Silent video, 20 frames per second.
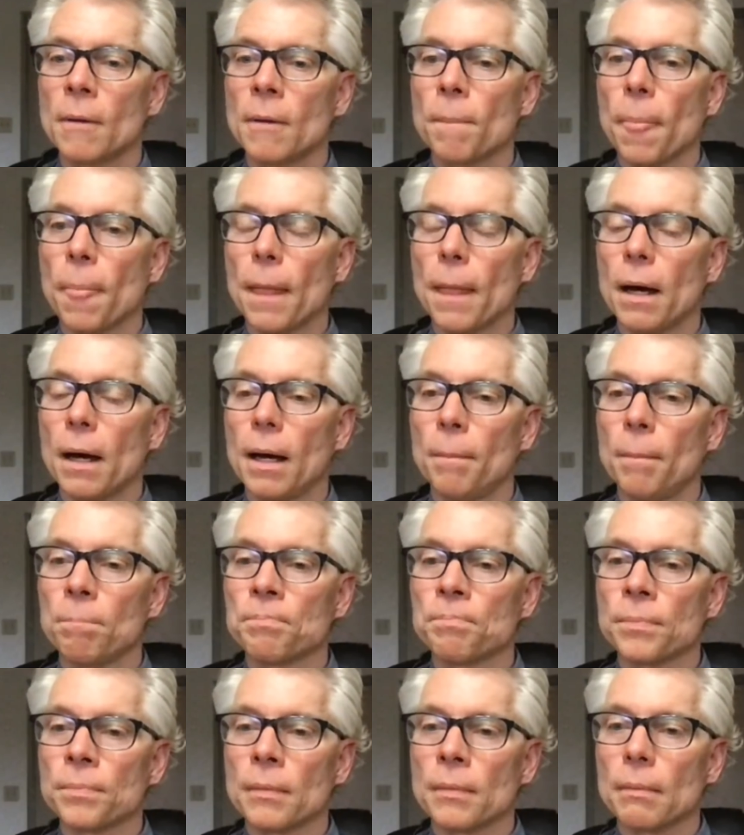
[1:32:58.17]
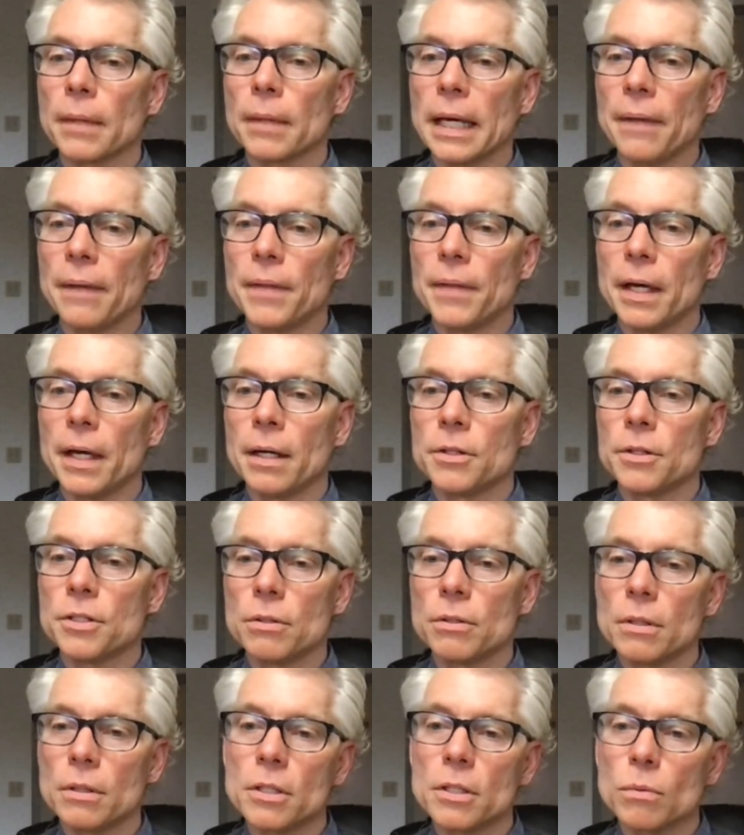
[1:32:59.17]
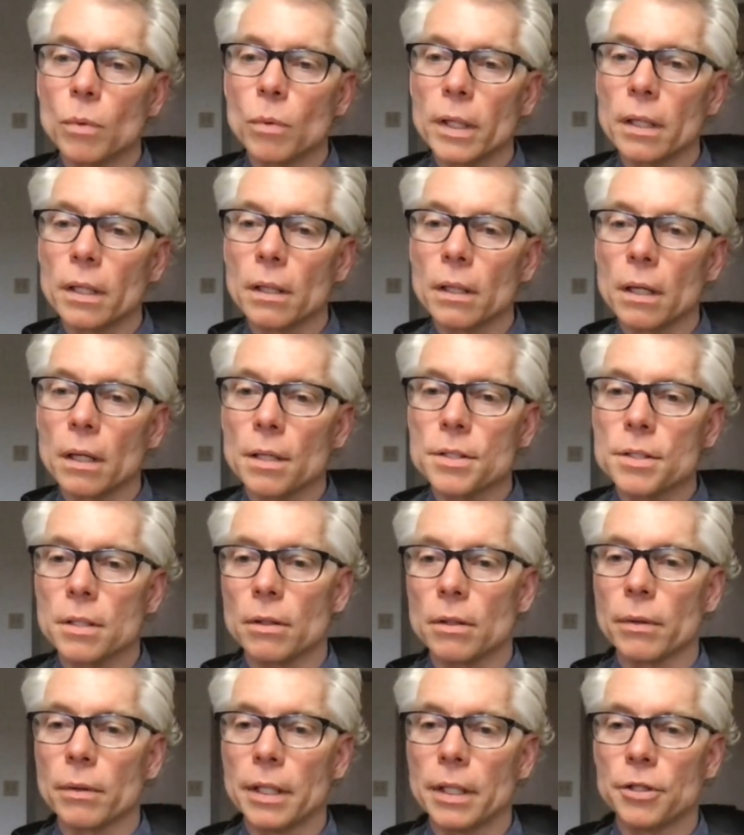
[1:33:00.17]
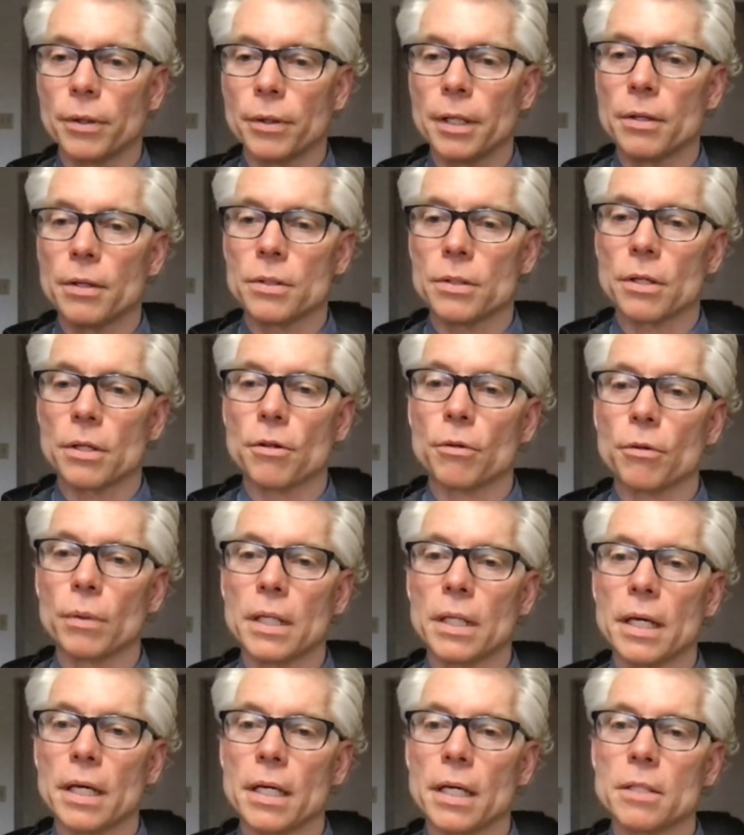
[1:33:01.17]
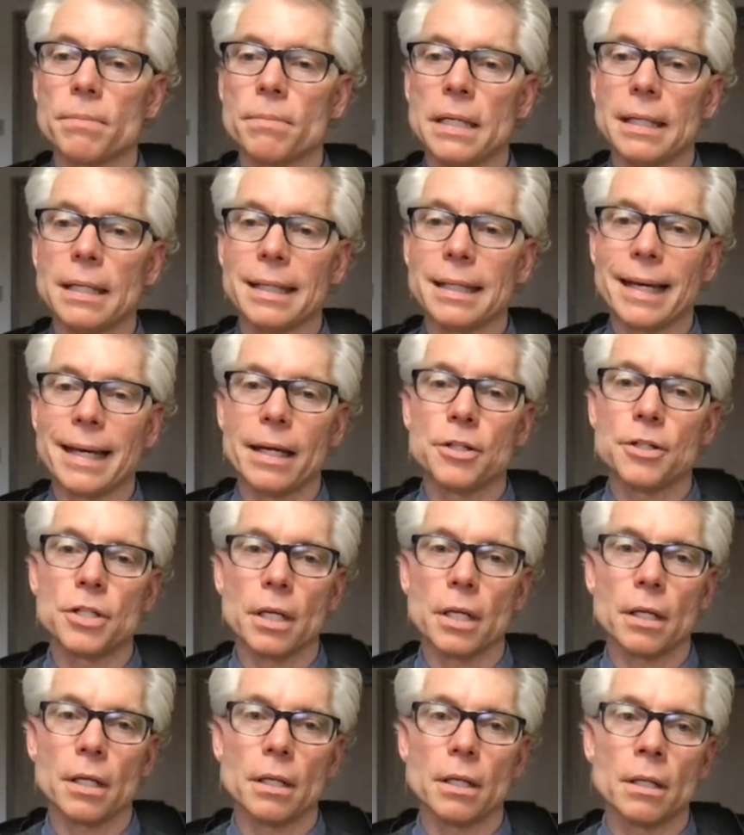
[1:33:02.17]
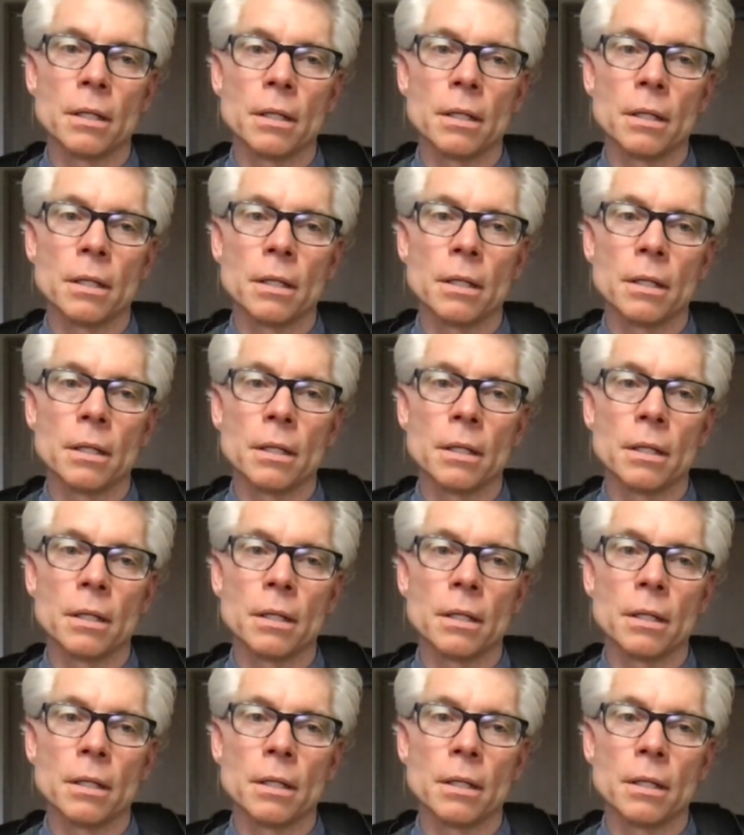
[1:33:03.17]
And then students will also, during those other 3 days, be engaged in